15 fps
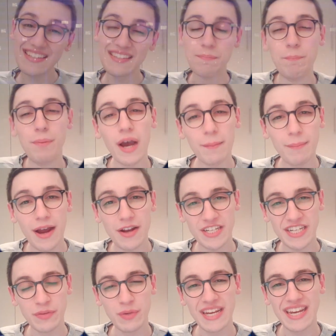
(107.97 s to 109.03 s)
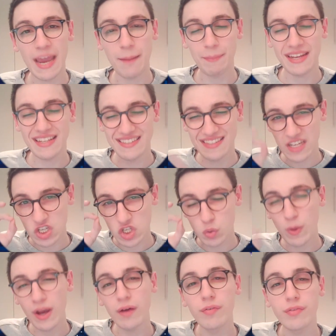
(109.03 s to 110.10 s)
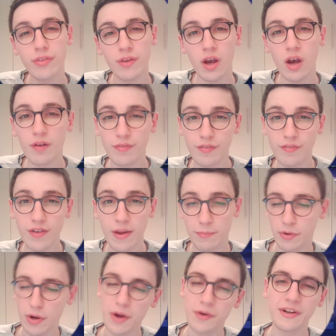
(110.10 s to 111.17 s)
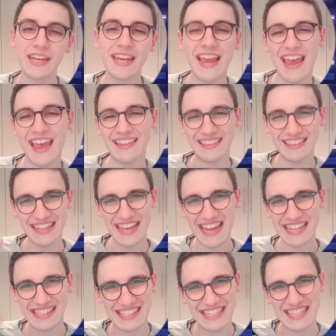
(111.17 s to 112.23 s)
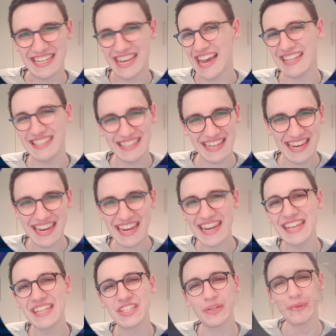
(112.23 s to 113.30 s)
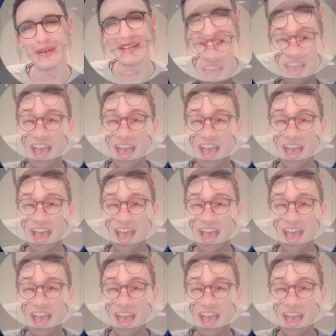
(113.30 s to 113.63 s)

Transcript: Bug Bounty Recap, it's the 12th of February, and let's get into it.